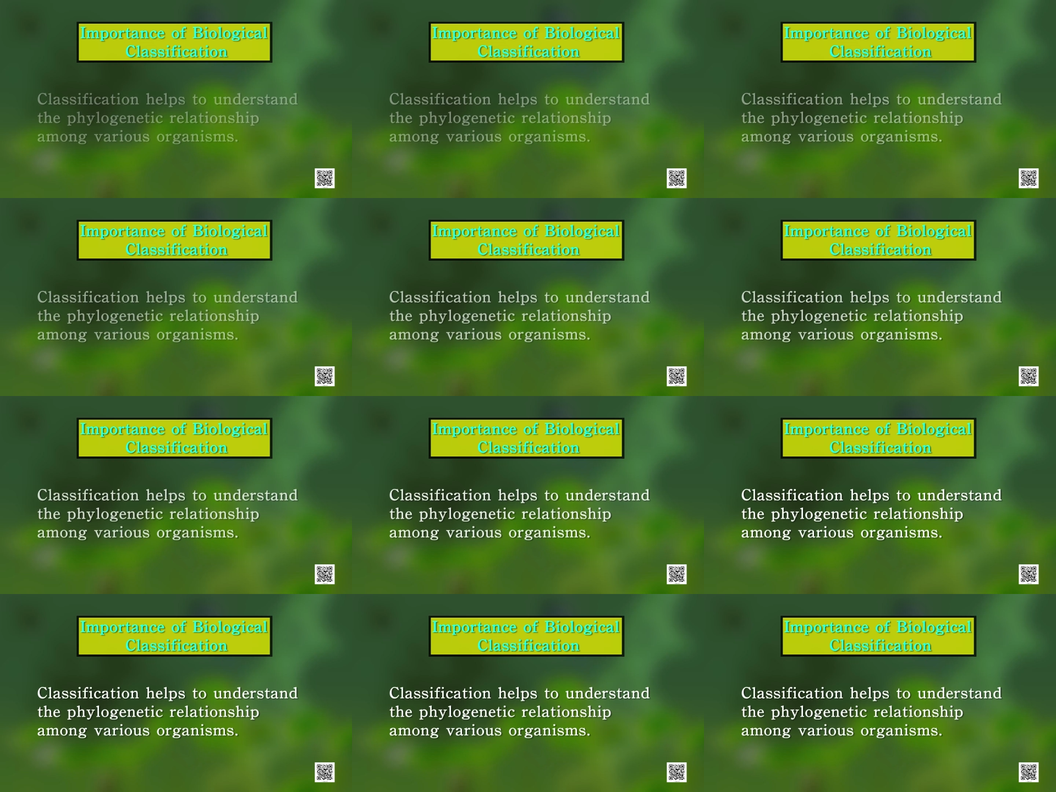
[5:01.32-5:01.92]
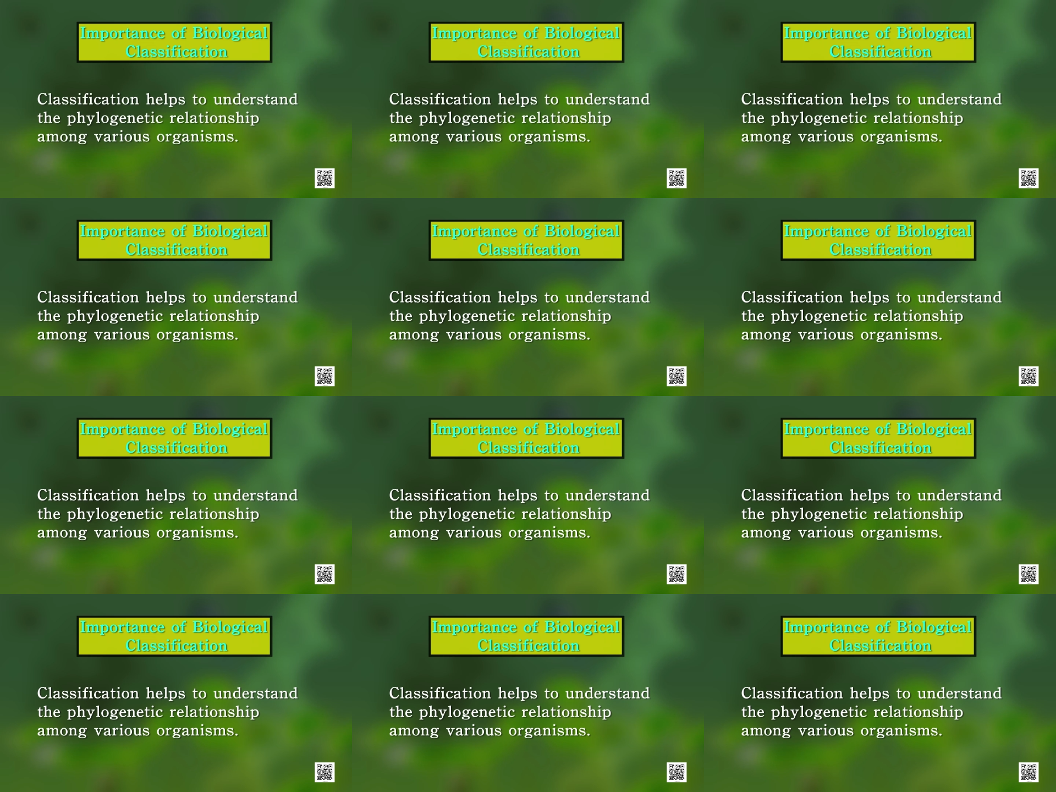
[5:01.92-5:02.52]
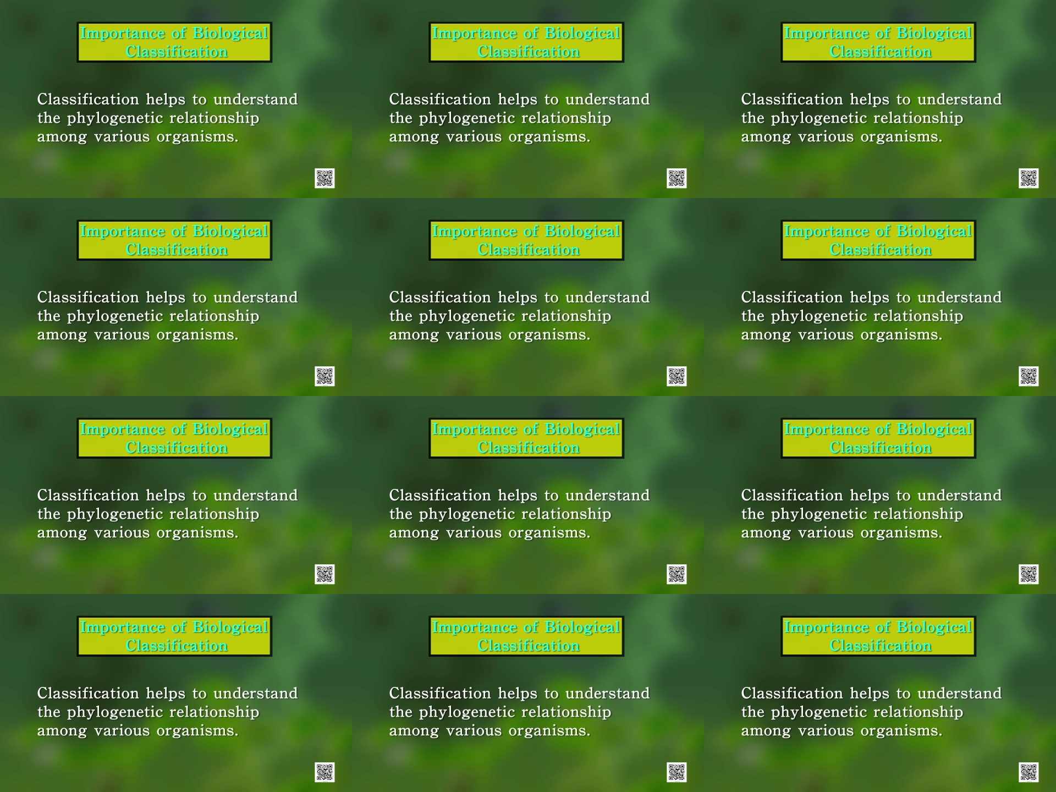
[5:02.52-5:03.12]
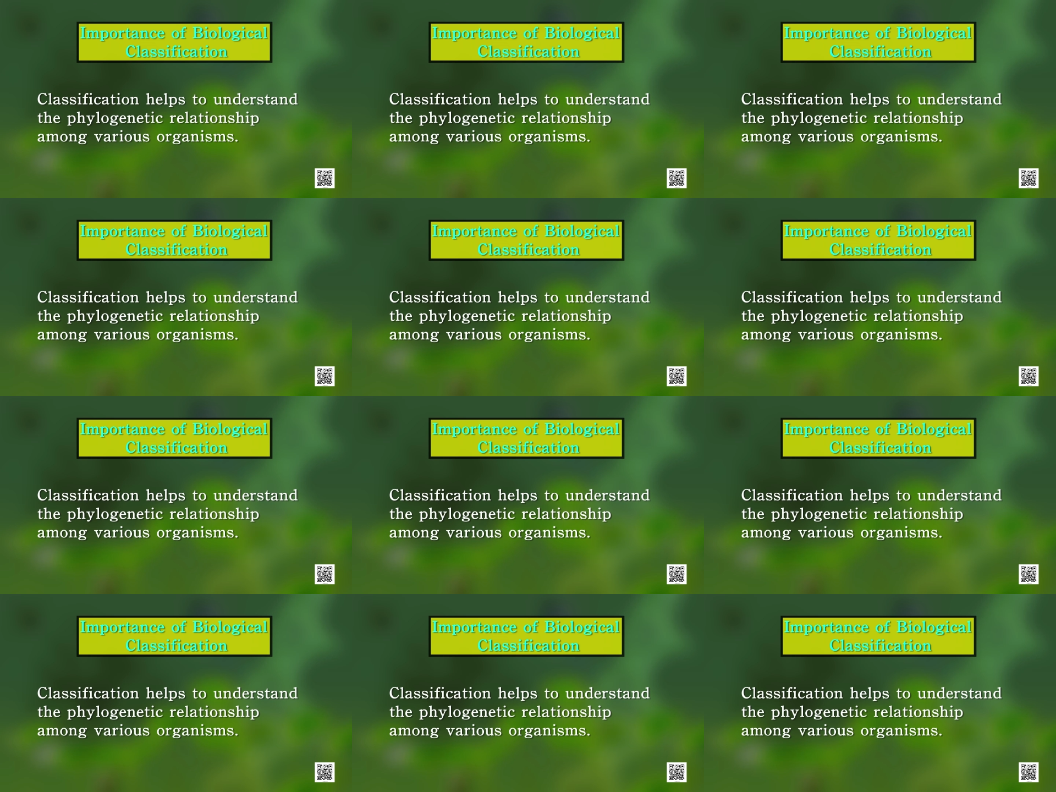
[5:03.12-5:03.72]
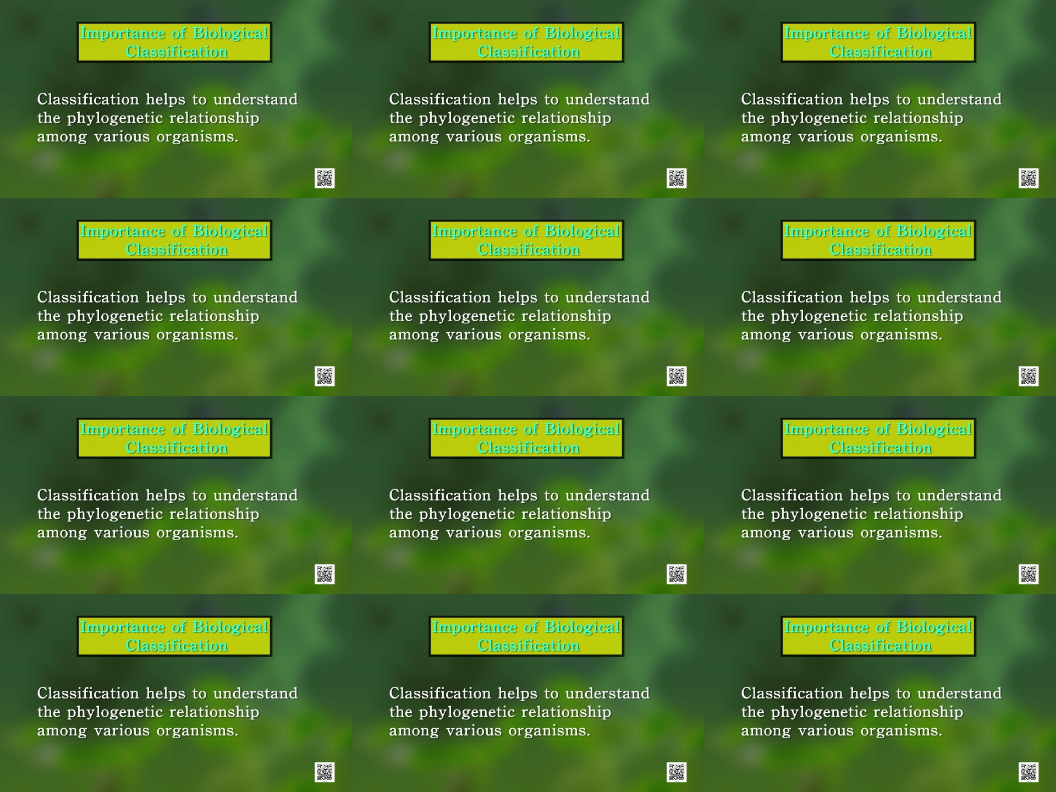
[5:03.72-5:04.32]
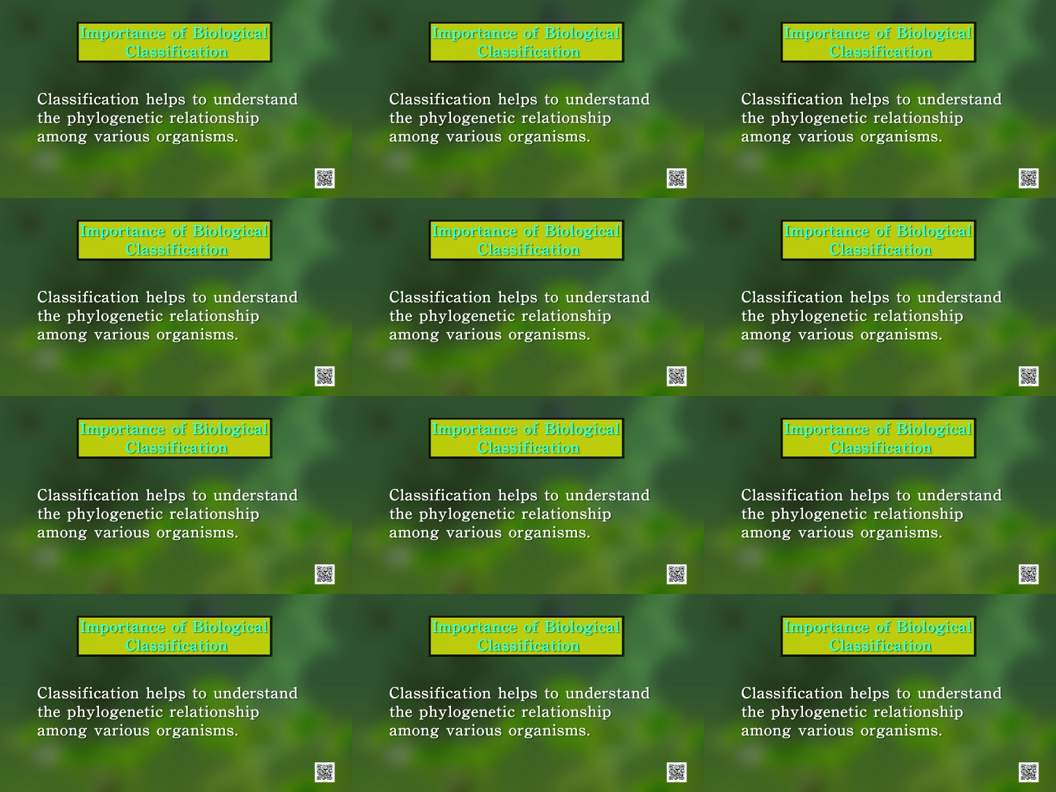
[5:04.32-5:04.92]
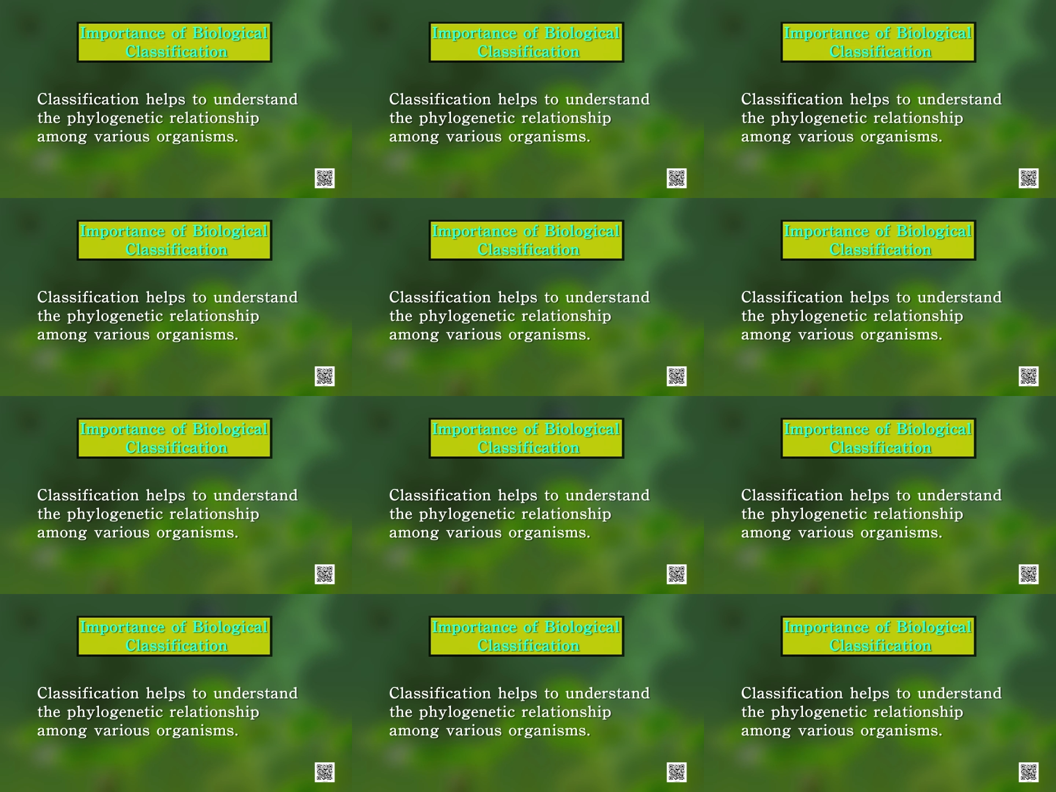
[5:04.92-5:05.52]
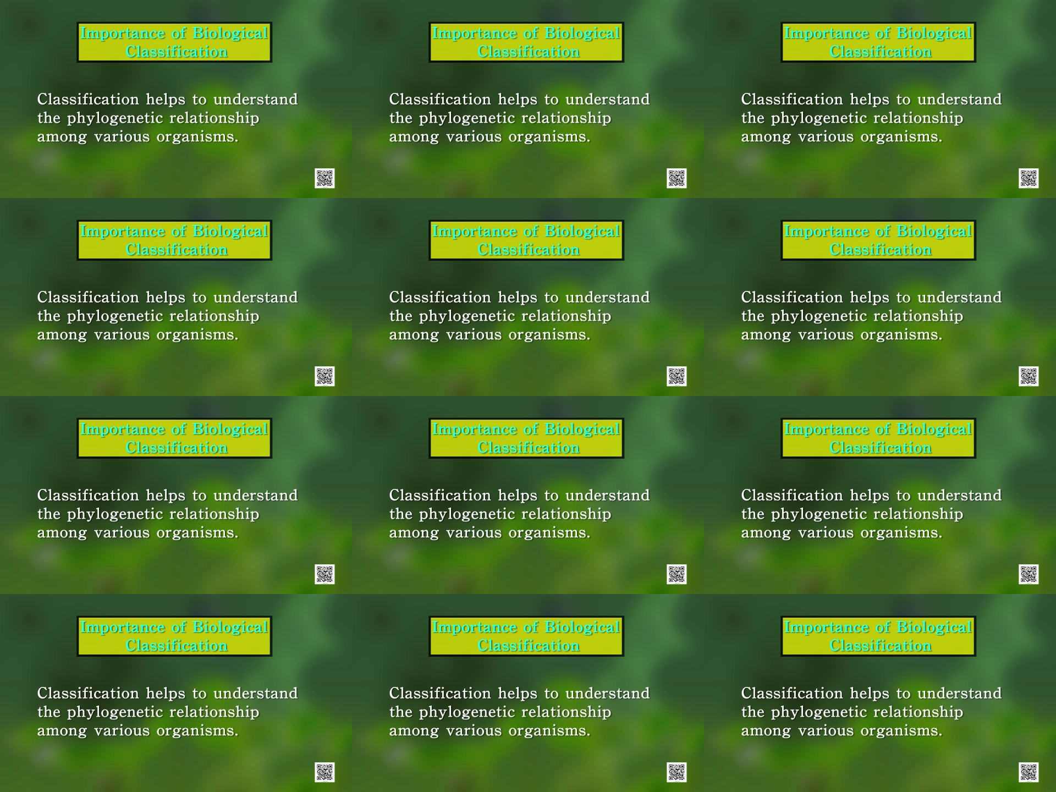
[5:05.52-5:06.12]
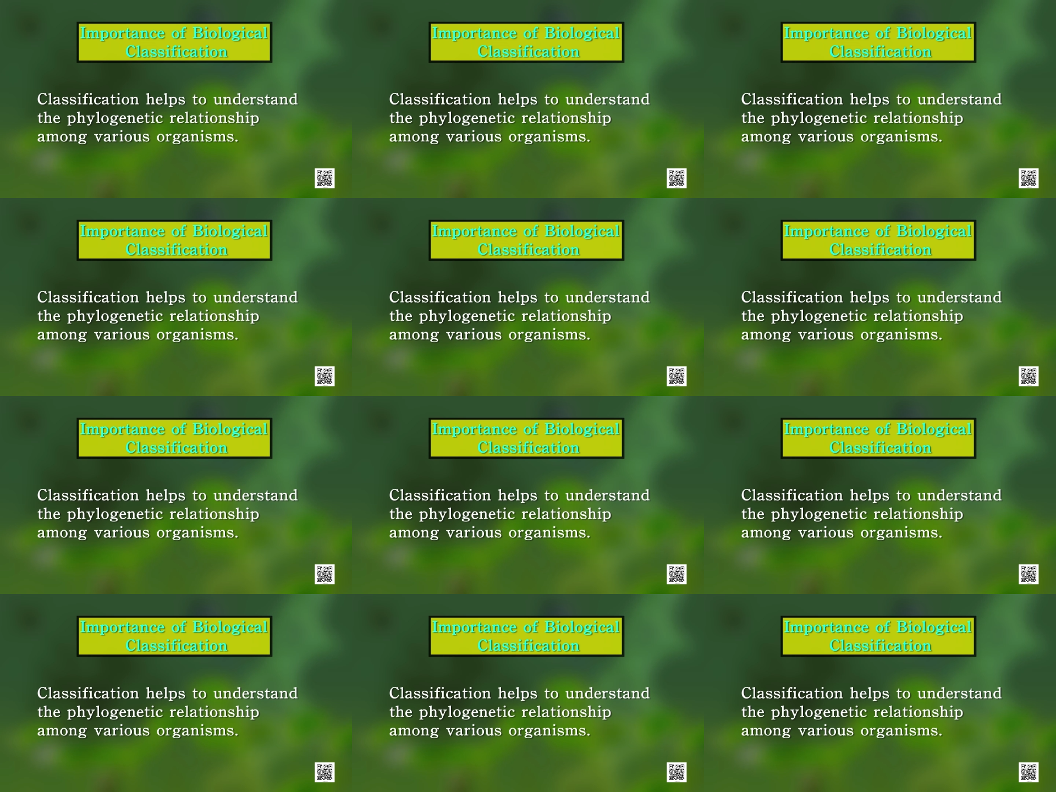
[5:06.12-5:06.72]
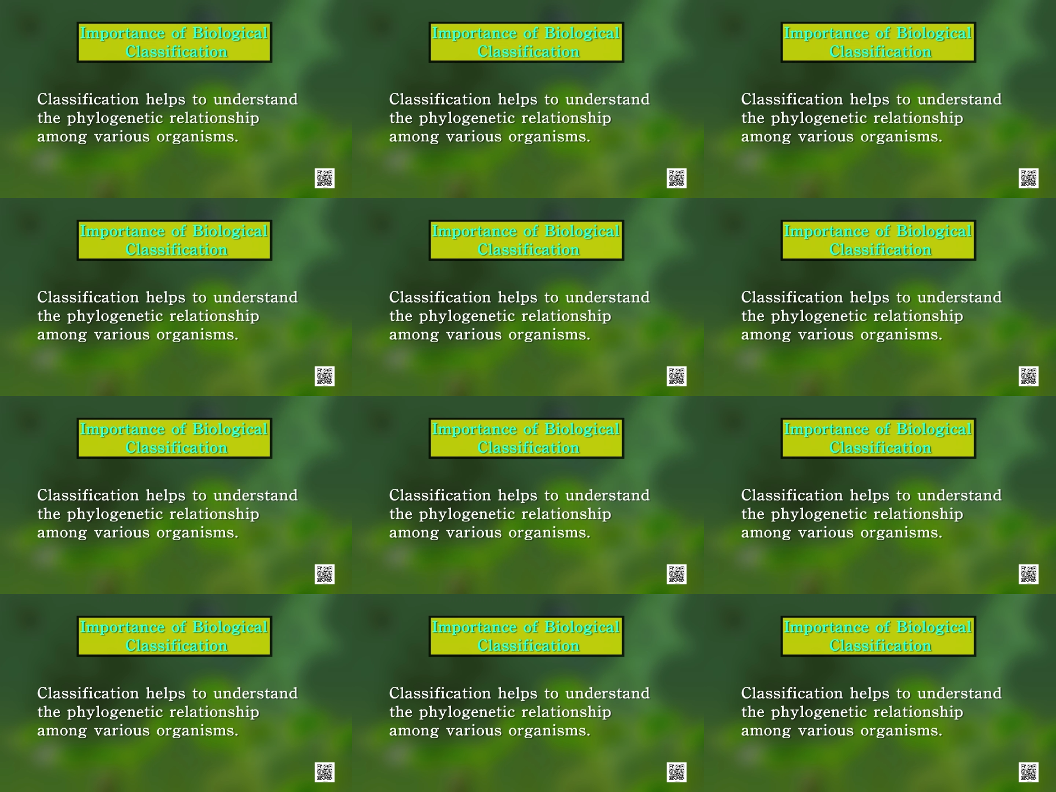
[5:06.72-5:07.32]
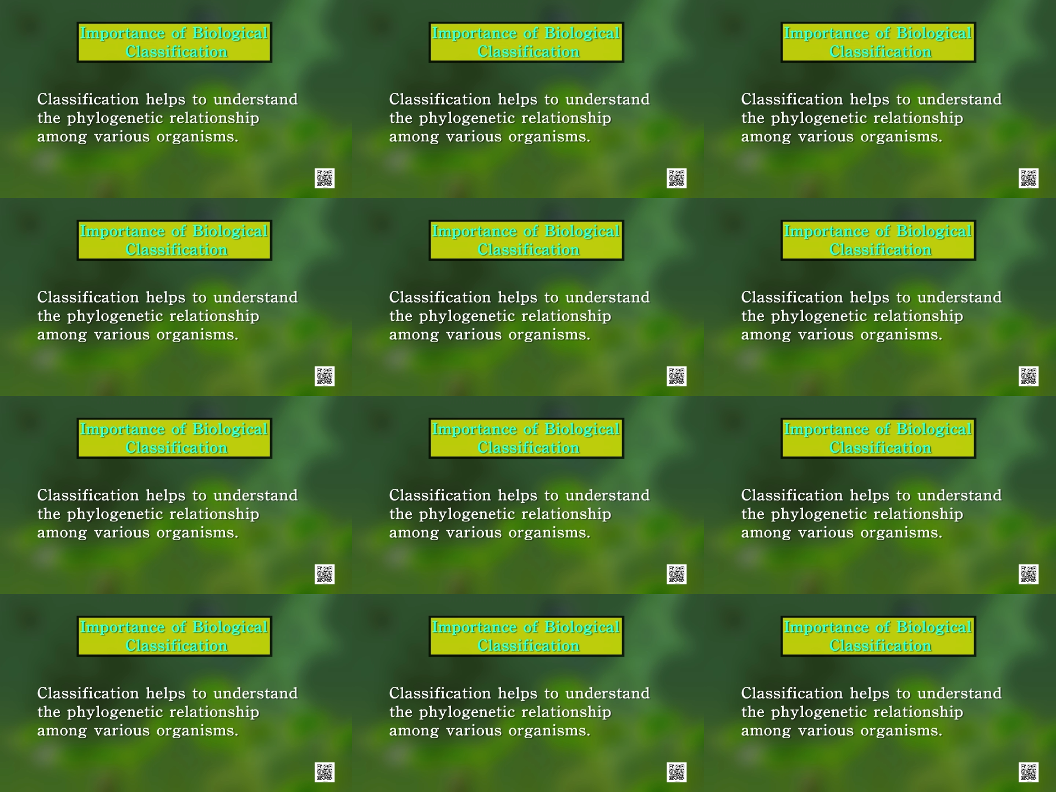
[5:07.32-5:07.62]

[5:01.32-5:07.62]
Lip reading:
[unreadable: no face in view]